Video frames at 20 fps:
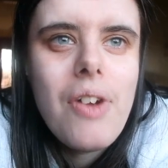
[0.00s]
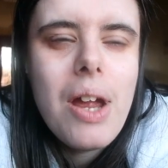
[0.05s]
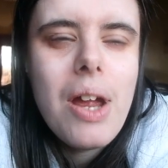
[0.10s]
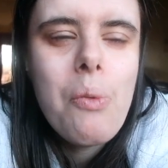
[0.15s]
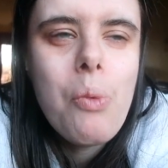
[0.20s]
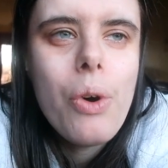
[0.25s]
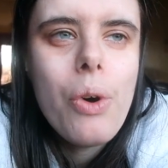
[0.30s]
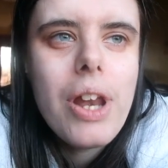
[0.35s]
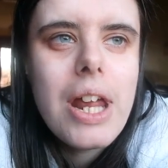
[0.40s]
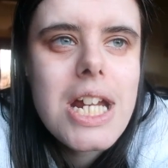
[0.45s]
They
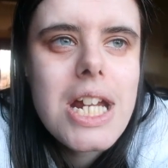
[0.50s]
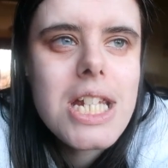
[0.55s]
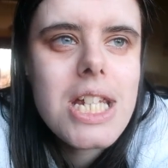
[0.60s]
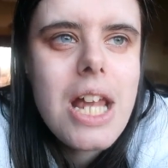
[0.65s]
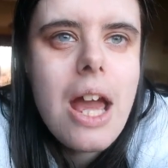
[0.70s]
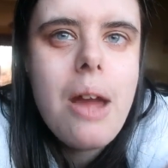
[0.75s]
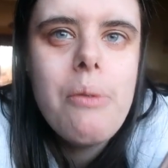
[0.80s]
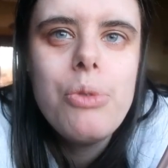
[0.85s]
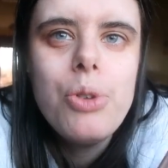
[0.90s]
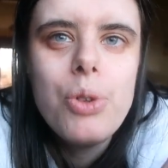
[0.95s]
won't
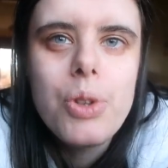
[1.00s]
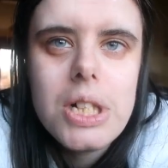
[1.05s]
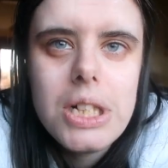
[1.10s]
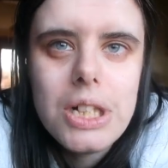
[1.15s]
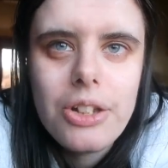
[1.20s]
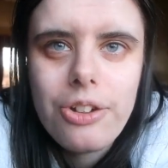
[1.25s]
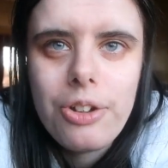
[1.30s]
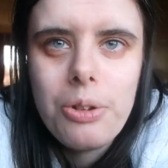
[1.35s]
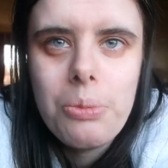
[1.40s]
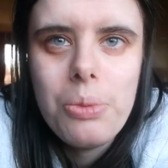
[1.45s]
accept new
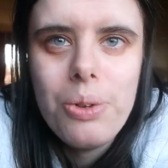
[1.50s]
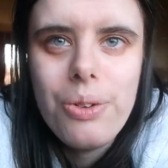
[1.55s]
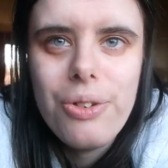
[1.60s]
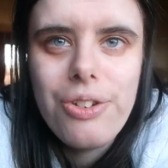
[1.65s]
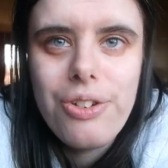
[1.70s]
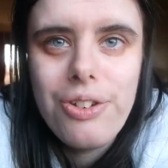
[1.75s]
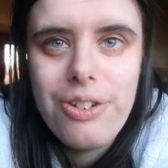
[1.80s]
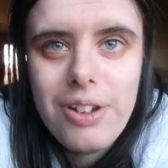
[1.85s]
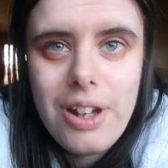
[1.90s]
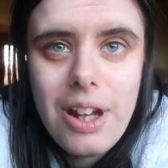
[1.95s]

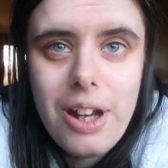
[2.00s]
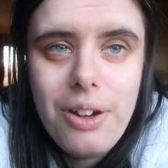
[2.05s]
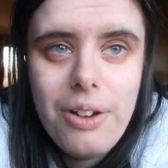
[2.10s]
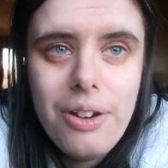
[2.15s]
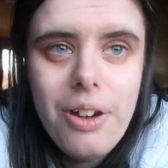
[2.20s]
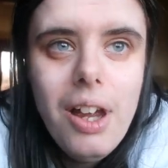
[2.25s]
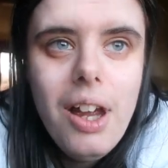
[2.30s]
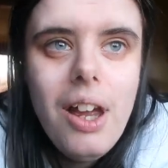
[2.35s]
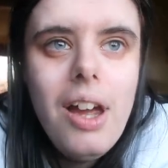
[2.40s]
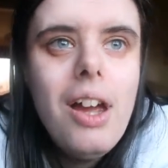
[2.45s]
customers just
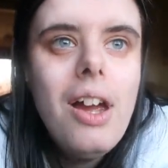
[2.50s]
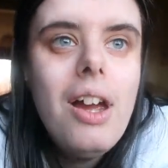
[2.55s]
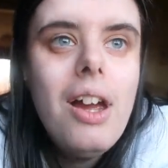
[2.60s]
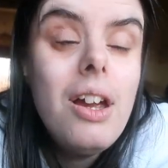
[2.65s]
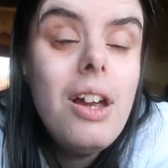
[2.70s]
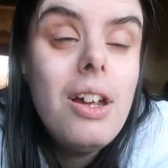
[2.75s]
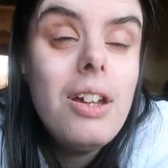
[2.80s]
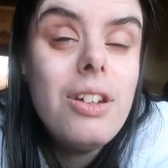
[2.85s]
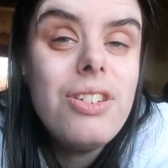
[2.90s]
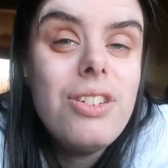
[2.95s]
now,
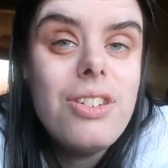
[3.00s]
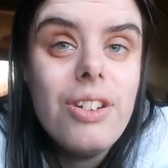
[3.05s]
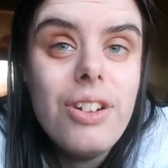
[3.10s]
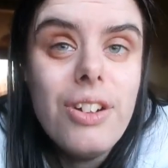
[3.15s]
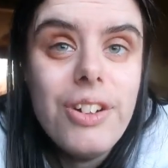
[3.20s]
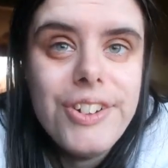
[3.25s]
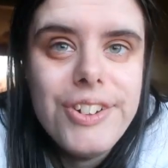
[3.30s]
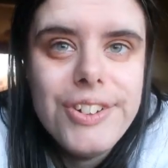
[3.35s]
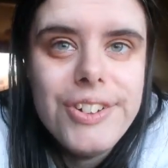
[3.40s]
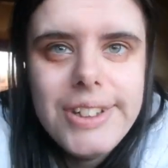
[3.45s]

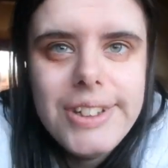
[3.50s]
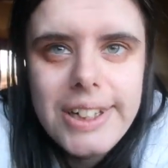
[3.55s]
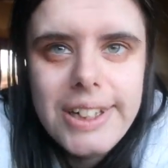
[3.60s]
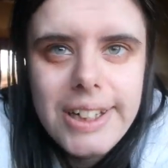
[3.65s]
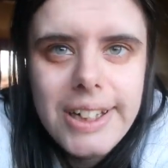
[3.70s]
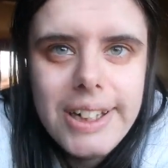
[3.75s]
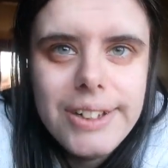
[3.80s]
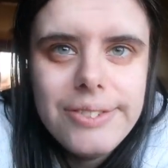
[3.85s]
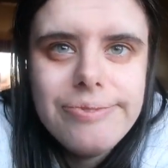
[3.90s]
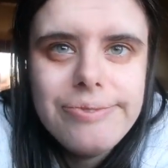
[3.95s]
so
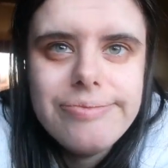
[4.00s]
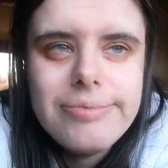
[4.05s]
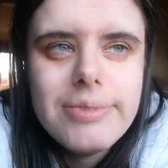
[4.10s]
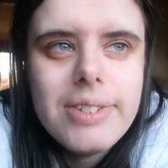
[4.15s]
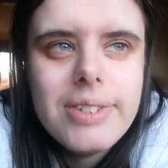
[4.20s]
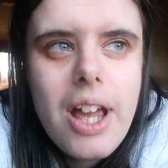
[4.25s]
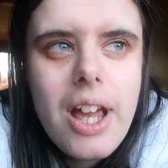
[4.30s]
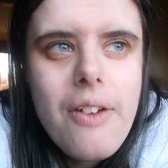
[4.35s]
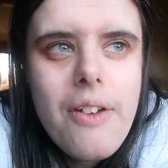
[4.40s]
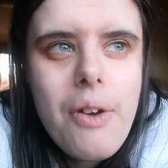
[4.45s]
yeah.
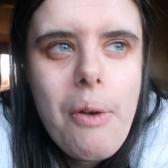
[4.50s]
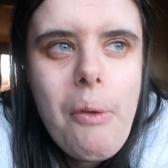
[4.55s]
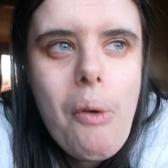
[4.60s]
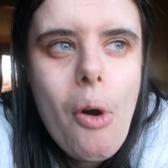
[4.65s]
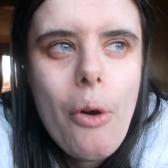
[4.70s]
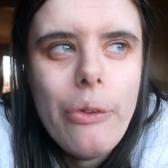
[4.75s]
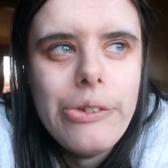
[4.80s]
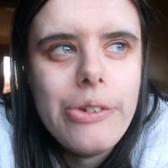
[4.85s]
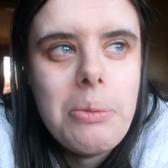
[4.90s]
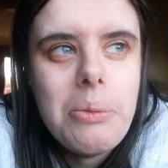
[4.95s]
They were
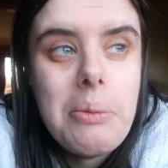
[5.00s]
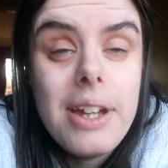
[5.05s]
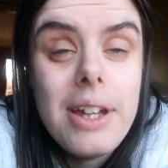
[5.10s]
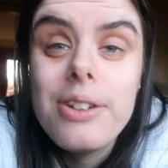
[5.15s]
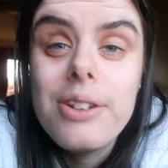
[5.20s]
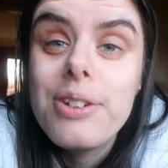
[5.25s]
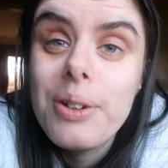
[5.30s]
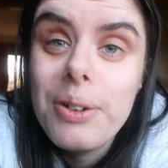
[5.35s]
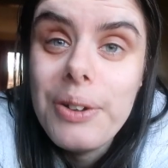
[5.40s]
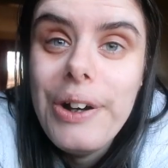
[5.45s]
on to me,
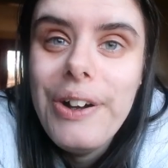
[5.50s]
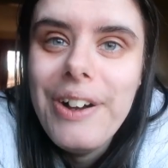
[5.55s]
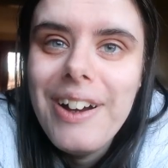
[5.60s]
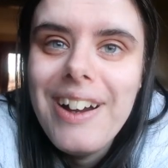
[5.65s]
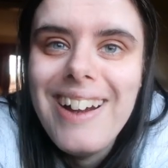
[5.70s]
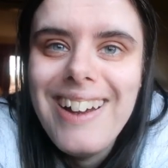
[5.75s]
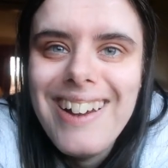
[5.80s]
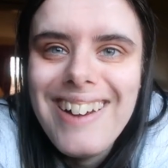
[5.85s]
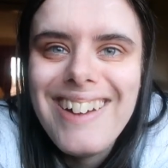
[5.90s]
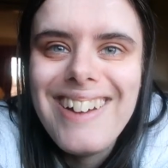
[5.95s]
so
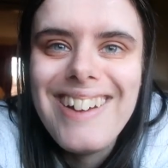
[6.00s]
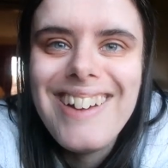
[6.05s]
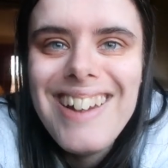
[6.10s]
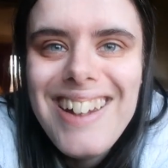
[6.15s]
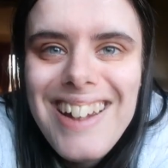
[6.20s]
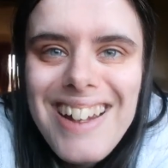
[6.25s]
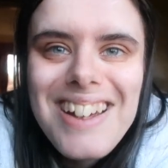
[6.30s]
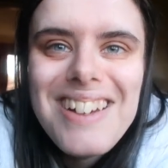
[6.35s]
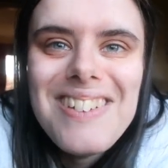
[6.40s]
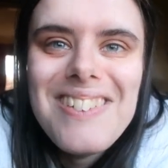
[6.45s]

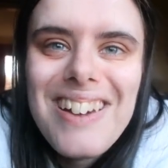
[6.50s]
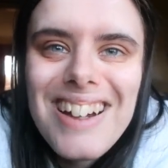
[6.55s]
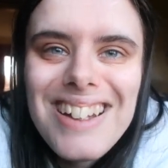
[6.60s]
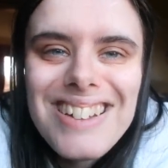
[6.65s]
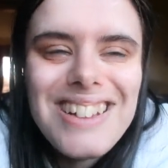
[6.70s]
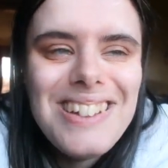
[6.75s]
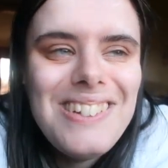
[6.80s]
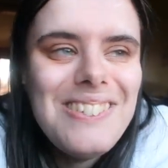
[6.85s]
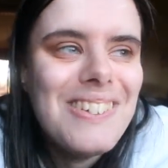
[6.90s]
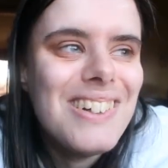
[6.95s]

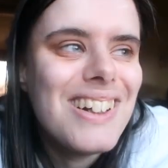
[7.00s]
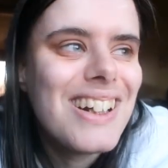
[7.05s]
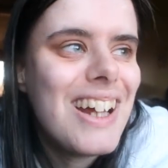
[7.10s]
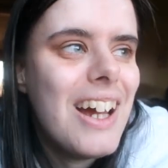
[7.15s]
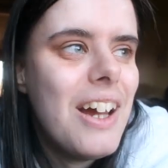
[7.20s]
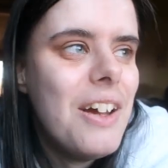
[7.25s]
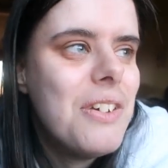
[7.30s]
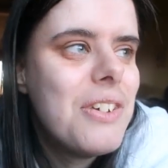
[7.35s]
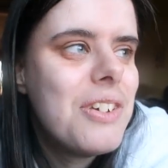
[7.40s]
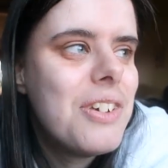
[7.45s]
that didn't work
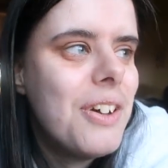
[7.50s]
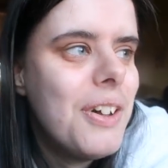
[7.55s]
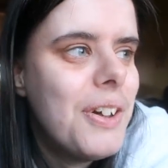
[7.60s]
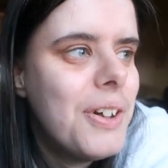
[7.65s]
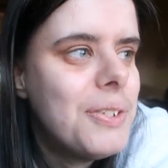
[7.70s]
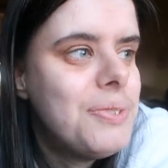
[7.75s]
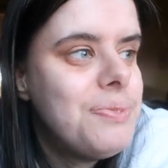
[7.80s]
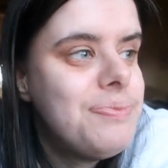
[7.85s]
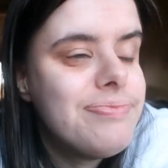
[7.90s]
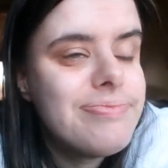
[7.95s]
out.
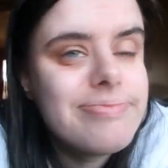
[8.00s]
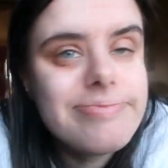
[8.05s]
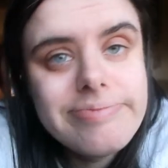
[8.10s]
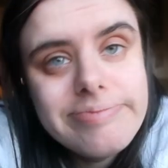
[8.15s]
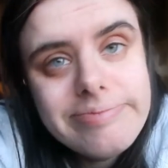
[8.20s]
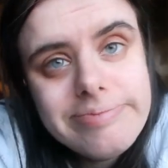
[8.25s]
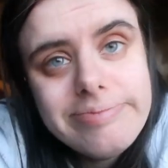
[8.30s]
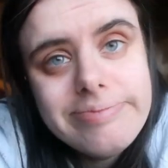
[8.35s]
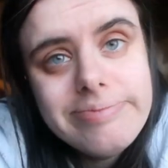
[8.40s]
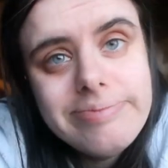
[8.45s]
So
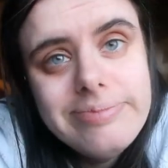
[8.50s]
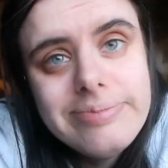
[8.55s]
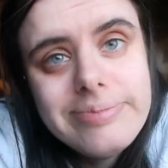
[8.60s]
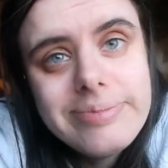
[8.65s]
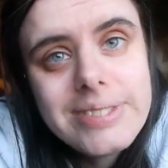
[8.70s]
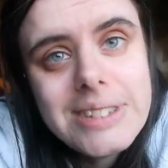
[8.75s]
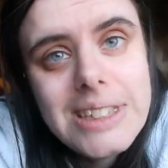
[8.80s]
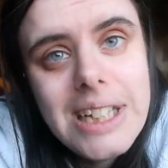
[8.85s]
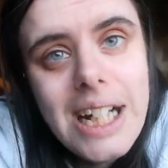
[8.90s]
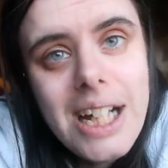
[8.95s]

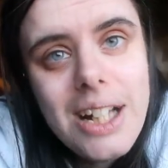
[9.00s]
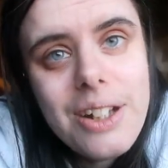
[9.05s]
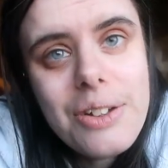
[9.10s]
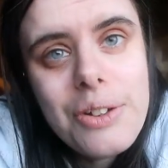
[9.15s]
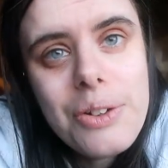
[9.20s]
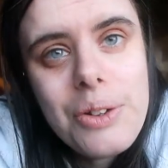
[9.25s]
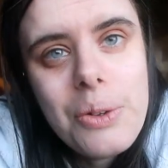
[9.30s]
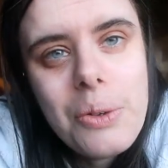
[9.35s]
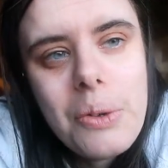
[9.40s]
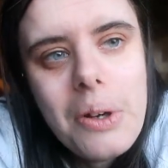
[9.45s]
I
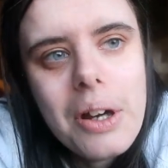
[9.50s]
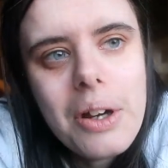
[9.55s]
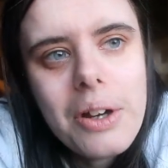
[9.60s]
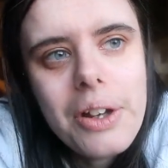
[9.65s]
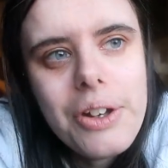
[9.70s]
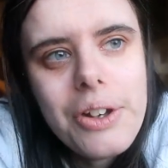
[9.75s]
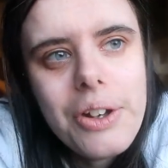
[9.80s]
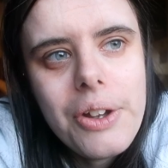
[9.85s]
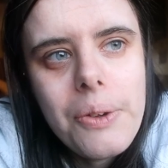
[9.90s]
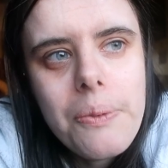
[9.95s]
don't know what I'm
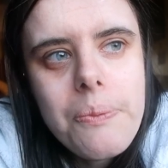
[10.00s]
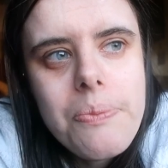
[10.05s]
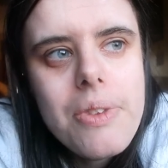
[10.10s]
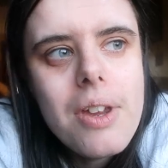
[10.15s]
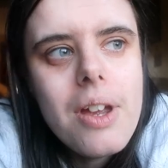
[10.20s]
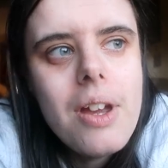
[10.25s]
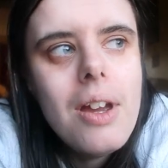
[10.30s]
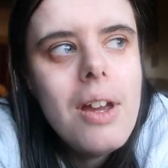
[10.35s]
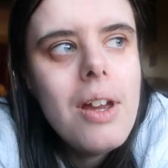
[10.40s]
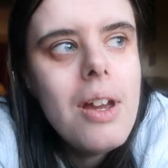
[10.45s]
gonna
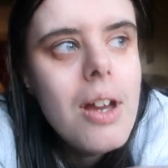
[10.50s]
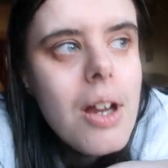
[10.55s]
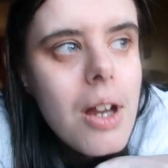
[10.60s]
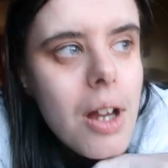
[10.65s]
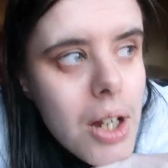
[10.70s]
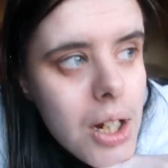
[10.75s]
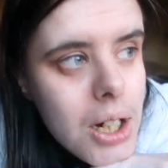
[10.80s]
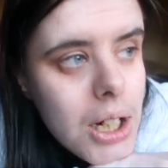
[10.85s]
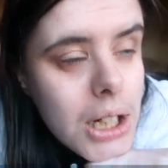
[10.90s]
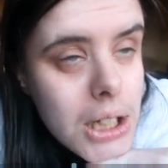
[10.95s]

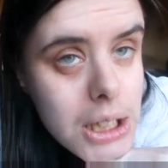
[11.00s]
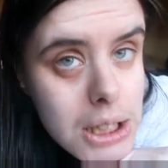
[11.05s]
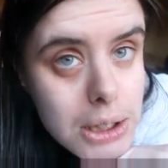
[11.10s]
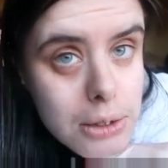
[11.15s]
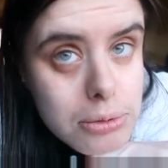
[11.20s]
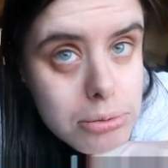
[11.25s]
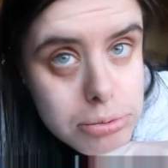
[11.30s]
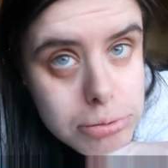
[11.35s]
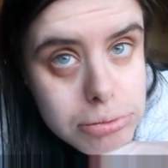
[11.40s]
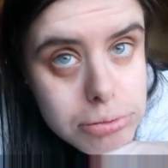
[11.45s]

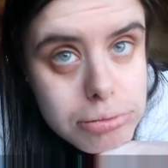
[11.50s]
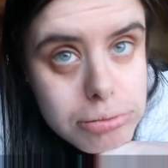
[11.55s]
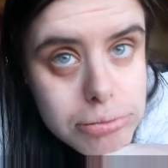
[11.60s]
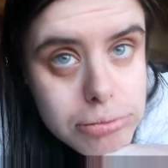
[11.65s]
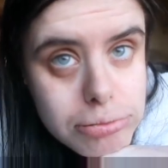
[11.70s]
do.